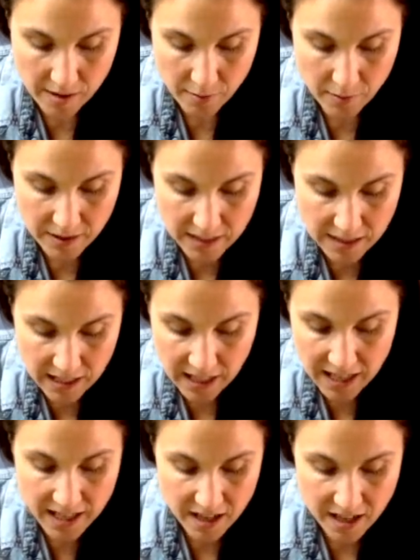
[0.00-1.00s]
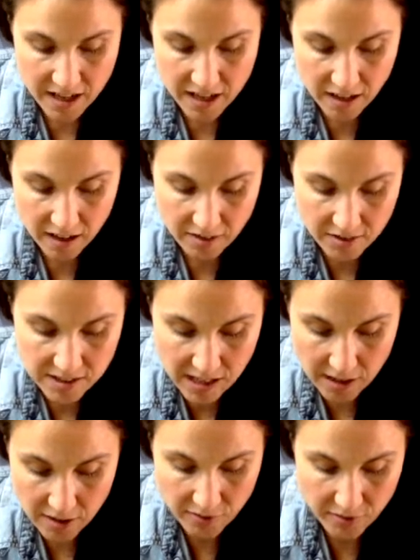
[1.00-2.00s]
Once again, knuckles
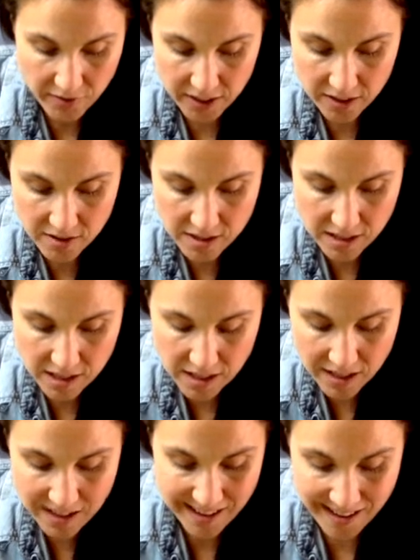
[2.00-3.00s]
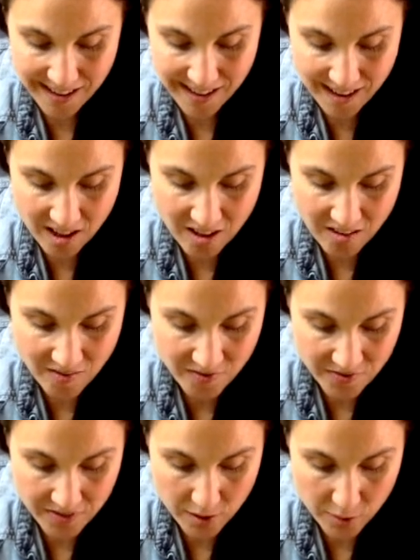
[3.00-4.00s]
out, fingers in.
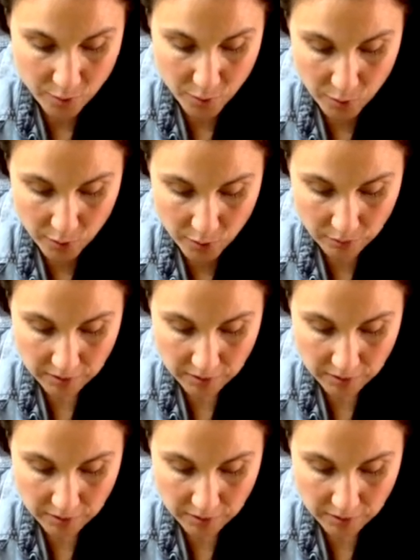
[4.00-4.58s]
Ooh.